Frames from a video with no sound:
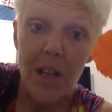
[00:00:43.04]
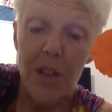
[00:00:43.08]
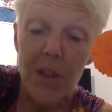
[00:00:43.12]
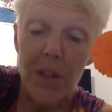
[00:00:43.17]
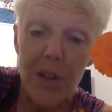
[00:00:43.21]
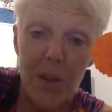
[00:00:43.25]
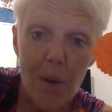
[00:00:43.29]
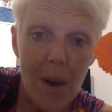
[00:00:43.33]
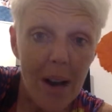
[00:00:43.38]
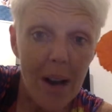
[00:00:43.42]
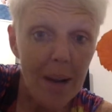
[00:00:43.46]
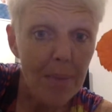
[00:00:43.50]

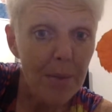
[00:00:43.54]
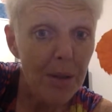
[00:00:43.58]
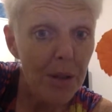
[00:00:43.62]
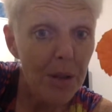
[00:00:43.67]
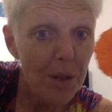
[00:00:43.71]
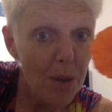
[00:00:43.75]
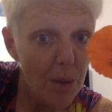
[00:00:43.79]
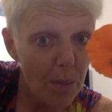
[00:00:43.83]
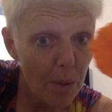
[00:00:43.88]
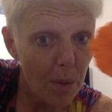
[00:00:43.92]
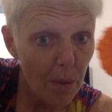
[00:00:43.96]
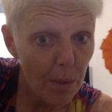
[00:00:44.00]
So I'm
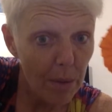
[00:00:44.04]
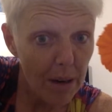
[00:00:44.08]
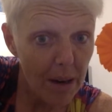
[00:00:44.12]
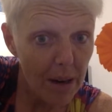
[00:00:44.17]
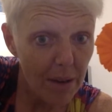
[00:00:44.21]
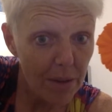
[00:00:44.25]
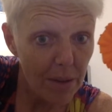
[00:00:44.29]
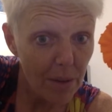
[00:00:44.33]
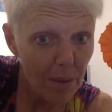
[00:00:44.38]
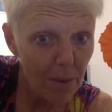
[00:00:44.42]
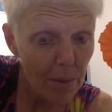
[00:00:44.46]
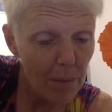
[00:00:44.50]
super
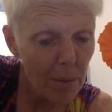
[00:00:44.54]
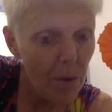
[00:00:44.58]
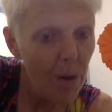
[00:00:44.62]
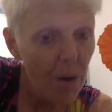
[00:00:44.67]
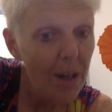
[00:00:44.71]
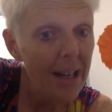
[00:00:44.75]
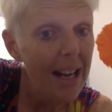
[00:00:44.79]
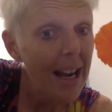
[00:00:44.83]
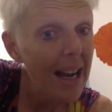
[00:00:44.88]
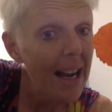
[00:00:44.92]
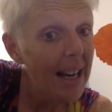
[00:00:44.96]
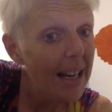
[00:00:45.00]
proud to
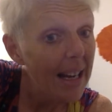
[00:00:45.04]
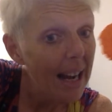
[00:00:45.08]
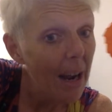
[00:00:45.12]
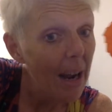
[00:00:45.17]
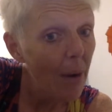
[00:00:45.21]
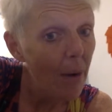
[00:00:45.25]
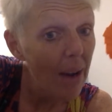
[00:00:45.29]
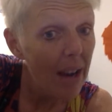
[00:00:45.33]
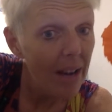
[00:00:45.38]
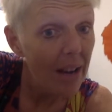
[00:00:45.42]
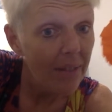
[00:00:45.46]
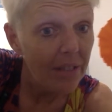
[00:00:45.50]
report I now
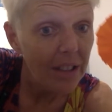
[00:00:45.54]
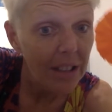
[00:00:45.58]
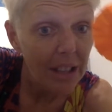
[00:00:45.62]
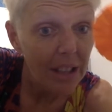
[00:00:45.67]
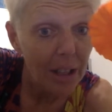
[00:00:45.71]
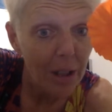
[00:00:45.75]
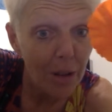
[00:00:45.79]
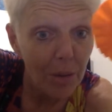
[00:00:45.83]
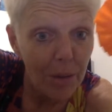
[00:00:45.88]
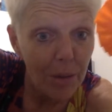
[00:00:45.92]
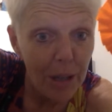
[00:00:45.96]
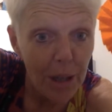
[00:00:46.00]
have
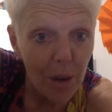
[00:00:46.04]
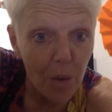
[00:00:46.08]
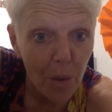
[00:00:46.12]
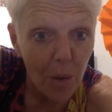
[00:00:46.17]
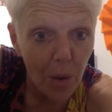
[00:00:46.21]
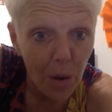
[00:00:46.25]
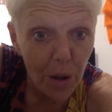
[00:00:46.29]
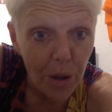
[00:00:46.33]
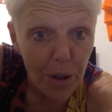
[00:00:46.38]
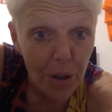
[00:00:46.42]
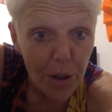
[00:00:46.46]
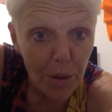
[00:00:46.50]
glittery
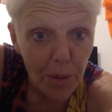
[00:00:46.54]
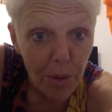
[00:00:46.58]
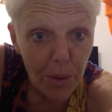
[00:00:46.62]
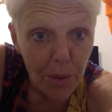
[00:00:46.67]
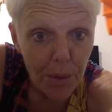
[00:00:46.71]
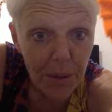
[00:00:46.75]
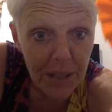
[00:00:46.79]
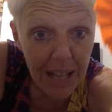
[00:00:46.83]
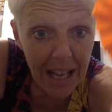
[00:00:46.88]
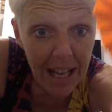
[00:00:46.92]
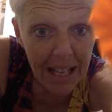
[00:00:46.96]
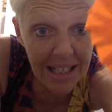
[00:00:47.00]
orange
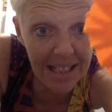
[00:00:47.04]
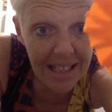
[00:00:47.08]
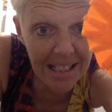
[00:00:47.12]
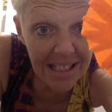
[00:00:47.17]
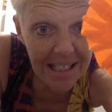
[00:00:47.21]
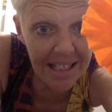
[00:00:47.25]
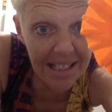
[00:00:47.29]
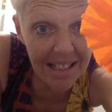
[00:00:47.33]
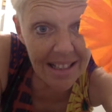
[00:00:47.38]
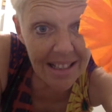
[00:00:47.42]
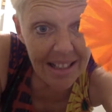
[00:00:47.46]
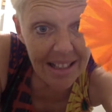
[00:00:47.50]

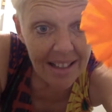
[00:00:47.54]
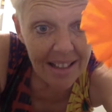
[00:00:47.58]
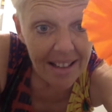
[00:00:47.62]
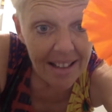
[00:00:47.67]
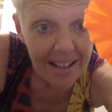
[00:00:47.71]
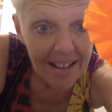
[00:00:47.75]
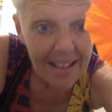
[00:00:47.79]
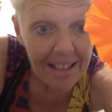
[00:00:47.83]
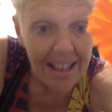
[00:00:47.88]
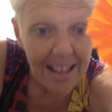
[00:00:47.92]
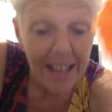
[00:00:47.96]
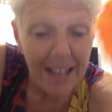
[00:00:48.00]
rosettes,
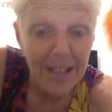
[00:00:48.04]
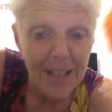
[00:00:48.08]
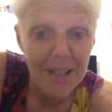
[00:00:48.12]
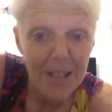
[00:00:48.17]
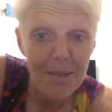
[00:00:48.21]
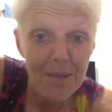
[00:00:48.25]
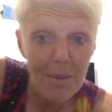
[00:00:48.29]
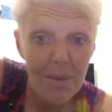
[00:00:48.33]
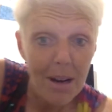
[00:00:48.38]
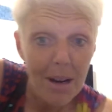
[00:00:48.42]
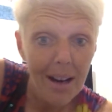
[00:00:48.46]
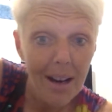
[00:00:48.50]
thanks
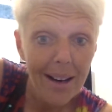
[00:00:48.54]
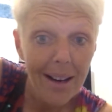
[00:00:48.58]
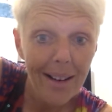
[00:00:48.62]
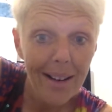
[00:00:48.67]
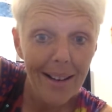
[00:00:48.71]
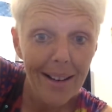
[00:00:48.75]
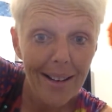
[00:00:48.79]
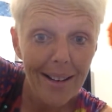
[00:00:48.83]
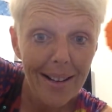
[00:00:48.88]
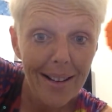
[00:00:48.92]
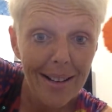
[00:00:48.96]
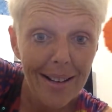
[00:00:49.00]
to my,
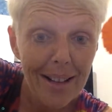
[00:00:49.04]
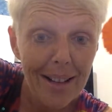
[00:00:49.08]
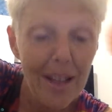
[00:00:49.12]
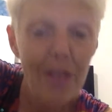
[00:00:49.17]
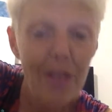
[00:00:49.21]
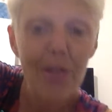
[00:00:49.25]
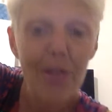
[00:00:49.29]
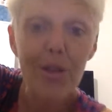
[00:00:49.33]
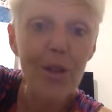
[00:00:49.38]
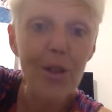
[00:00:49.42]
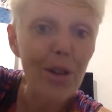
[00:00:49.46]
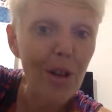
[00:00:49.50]

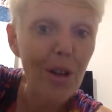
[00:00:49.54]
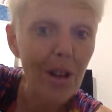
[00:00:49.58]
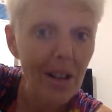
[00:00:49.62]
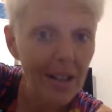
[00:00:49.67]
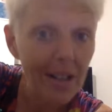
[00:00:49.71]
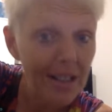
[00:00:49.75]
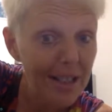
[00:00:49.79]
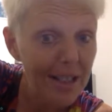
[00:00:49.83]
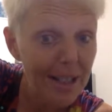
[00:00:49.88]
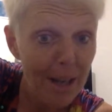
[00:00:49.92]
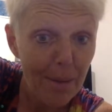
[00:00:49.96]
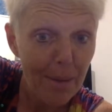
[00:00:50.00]
either you can call
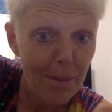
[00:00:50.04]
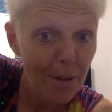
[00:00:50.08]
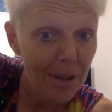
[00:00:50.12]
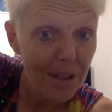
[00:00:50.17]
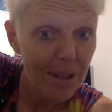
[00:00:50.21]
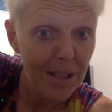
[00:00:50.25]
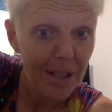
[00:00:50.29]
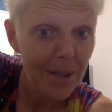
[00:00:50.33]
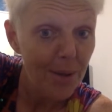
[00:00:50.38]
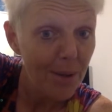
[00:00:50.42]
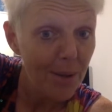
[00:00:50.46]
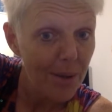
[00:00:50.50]
it
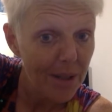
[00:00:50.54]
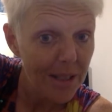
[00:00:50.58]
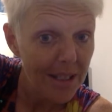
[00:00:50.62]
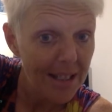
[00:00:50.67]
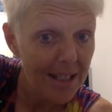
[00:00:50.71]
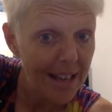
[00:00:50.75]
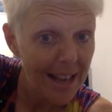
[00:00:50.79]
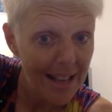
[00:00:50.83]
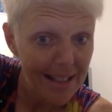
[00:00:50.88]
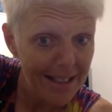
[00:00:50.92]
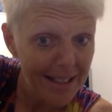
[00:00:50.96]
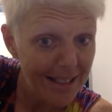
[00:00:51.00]
stubbornness or
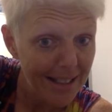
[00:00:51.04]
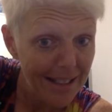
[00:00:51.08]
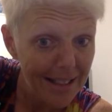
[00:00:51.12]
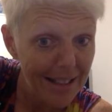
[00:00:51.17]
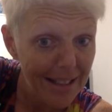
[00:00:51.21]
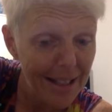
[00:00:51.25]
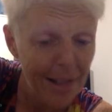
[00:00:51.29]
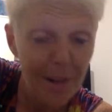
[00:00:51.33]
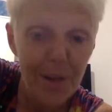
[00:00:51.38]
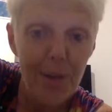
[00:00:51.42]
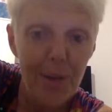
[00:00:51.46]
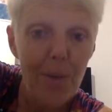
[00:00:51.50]
tenacity.
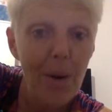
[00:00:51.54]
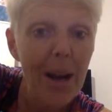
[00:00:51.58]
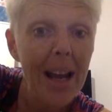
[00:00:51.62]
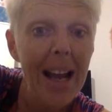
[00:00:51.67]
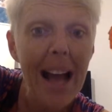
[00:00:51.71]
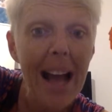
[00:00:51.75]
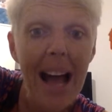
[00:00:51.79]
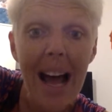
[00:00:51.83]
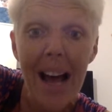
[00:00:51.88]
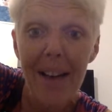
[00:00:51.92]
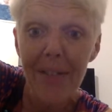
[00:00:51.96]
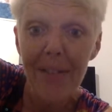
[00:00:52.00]
Either
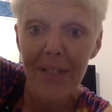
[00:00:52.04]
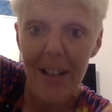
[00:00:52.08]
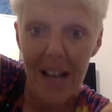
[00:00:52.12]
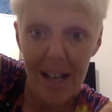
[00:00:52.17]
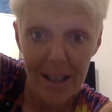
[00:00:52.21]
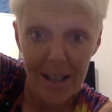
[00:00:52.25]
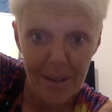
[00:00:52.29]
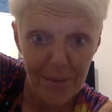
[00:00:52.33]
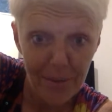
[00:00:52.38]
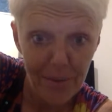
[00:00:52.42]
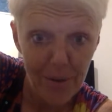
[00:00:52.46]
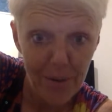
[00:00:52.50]
way, I've
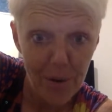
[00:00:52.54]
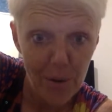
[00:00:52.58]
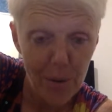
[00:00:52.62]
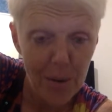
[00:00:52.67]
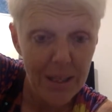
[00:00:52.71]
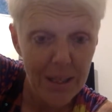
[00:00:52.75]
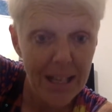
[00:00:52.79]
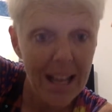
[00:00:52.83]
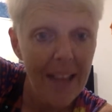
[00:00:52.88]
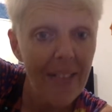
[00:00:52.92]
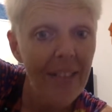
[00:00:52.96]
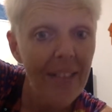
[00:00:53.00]
got them,
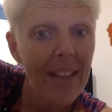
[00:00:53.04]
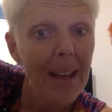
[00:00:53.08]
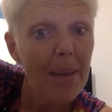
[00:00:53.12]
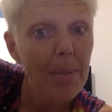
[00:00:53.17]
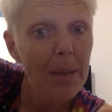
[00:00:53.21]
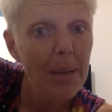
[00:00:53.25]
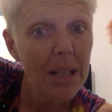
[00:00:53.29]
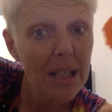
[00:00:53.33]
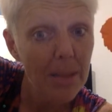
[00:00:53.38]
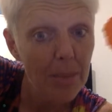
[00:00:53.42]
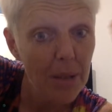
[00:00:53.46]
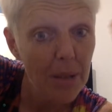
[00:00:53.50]
folks, and that
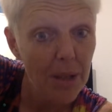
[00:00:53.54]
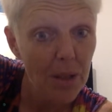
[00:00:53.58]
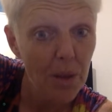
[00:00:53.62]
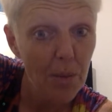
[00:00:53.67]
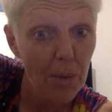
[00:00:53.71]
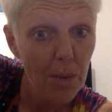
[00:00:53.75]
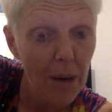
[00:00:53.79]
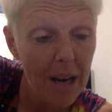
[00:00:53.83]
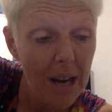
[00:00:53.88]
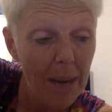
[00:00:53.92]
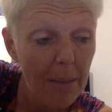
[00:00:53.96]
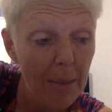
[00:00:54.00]
makes me
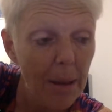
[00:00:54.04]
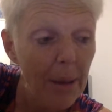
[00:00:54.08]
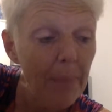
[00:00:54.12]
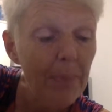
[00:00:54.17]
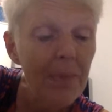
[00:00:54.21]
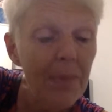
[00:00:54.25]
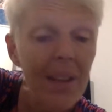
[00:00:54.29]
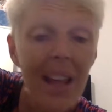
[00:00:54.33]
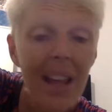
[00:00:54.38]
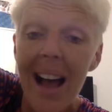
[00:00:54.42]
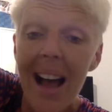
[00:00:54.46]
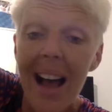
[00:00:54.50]
super happy.
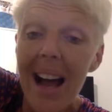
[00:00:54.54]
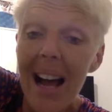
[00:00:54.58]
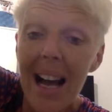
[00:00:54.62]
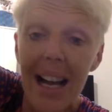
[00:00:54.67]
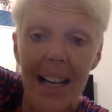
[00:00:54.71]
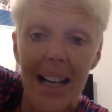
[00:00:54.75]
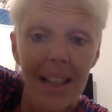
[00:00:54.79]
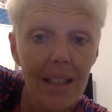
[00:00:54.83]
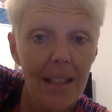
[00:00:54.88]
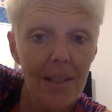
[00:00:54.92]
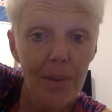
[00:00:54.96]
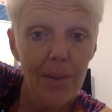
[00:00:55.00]
I
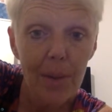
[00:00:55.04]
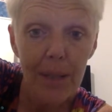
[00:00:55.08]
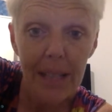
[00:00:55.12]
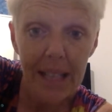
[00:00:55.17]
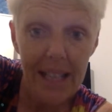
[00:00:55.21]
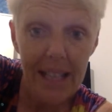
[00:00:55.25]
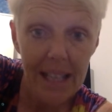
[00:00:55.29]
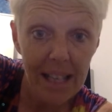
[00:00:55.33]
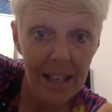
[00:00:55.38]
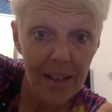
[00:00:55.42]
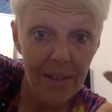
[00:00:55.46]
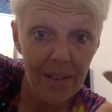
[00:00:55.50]
love when I
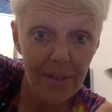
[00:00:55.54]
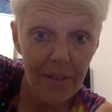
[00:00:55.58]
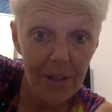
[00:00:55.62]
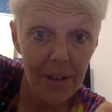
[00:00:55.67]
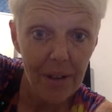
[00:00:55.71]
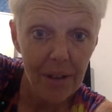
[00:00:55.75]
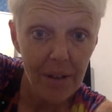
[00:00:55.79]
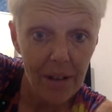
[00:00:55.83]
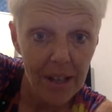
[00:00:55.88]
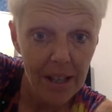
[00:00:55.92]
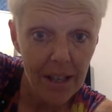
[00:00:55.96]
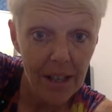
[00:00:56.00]
can't
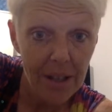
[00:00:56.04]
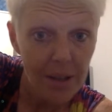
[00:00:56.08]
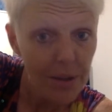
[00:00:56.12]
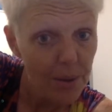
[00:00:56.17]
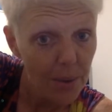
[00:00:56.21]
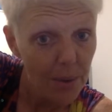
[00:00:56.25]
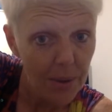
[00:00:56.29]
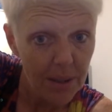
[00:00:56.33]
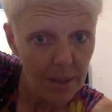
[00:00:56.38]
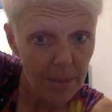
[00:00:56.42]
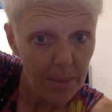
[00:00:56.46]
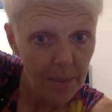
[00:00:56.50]
figure out how to
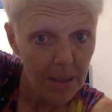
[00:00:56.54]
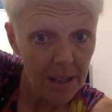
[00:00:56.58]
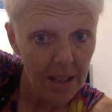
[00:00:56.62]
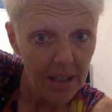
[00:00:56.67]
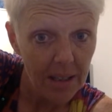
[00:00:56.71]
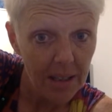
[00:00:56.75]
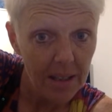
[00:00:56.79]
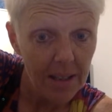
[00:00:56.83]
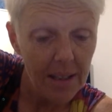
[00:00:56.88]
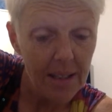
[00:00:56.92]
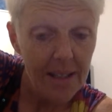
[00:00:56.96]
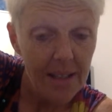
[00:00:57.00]
do
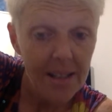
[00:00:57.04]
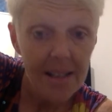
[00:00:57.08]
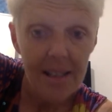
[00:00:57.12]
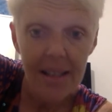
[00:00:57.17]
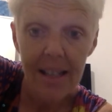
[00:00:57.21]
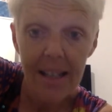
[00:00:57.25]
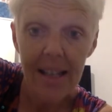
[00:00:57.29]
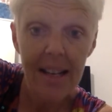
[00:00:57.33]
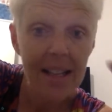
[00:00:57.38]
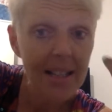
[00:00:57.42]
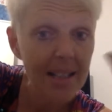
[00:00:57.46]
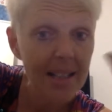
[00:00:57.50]
something,
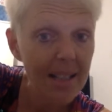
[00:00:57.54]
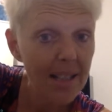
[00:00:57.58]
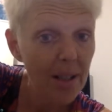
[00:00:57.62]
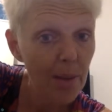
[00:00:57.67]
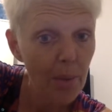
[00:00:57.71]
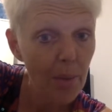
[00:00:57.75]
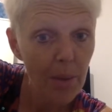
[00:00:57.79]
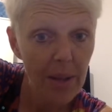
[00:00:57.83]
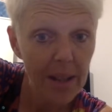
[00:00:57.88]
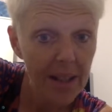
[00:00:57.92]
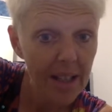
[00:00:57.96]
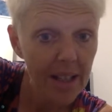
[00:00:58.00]
that I stick
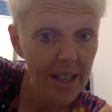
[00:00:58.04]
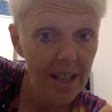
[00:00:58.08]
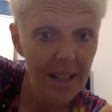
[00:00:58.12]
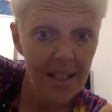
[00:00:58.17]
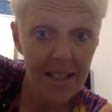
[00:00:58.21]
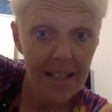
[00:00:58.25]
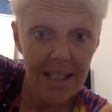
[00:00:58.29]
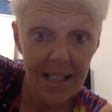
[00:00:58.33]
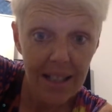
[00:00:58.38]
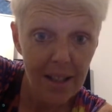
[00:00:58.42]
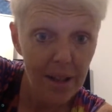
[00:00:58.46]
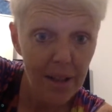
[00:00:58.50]
with it,
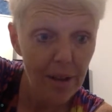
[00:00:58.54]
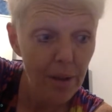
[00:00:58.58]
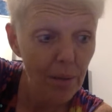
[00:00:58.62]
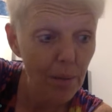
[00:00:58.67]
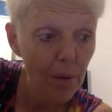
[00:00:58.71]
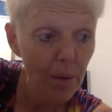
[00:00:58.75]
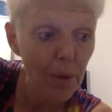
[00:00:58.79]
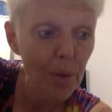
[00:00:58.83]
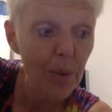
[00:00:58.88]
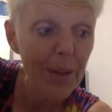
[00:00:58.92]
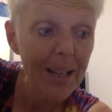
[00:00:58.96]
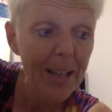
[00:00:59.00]
see it
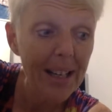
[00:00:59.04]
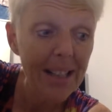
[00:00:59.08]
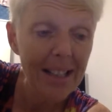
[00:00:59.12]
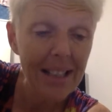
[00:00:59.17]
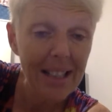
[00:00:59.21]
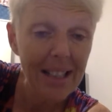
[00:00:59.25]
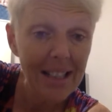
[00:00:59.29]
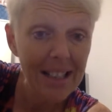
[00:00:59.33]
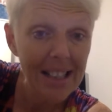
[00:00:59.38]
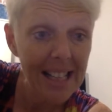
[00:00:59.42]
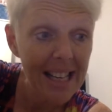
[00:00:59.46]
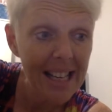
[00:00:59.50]
through, and
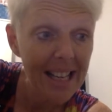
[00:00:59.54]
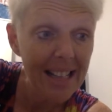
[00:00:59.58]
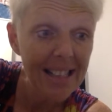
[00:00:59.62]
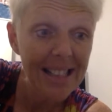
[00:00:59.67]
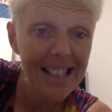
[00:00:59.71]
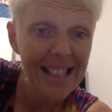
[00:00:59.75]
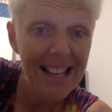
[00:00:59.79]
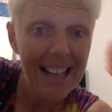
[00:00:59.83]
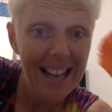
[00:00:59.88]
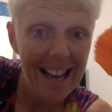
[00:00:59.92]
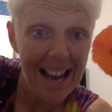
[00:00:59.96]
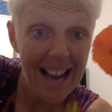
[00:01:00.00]
then in the end,
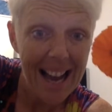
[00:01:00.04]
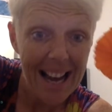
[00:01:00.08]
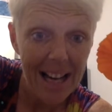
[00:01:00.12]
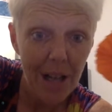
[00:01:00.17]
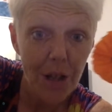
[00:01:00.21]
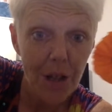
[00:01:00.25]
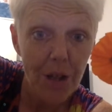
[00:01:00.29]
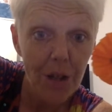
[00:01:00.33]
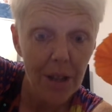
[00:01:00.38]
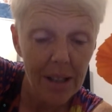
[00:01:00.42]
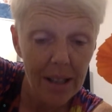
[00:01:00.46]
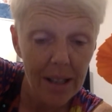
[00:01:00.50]
I
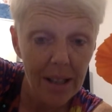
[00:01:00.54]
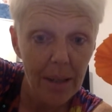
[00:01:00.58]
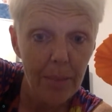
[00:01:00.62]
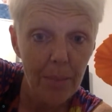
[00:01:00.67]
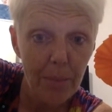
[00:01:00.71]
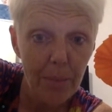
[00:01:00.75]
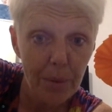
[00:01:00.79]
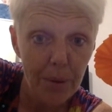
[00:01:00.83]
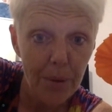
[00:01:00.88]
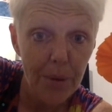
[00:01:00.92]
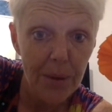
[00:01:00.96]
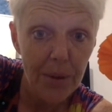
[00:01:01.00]
actually can
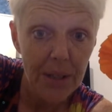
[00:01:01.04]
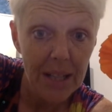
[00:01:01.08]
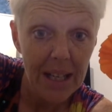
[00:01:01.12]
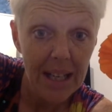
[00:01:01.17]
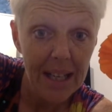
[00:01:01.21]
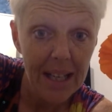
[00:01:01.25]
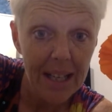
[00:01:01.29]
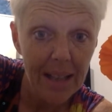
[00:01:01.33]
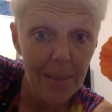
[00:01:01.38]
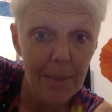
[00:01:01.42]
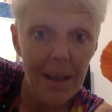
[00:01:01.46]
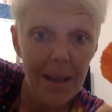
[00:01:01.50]
produce the
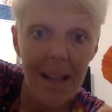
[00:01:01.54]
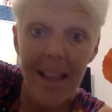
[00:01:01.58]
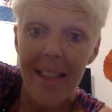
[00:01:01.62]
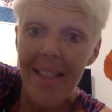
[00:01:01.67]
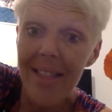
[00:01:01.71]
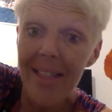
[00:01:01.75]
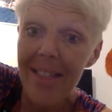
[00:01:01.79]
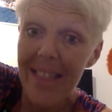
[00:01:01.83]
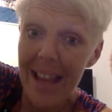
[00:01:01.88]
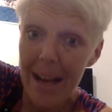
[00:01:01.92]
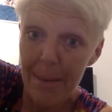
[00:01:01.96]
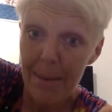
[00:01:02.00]
item.
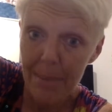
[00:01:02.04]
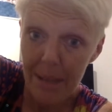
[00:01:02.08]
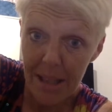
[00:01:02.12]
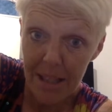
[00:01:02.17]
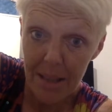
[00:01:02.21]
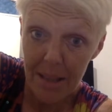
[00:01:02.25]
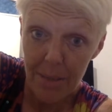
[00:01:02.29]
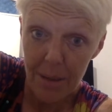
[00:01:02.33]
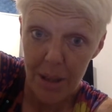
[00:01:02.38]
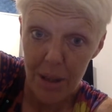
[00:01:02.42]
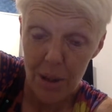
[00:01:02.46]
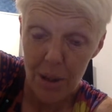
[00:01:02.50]
That
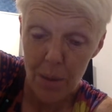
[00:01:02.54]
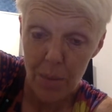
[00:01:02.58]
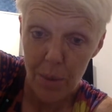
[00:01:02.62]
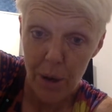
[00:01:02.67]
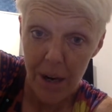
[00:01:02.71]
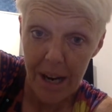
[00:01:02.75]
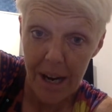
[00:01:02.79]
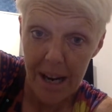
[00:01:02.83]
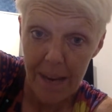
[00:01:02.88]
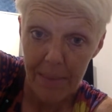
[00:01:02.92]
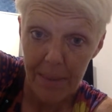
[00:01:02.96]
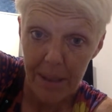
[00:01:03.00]
makes me super
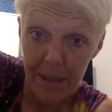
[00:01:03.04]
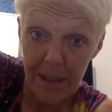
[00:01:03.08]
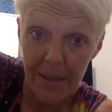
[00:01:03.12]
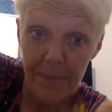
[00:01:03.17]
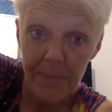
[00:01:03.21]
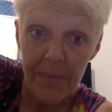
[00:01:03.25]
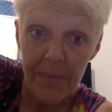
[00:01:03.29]
happy.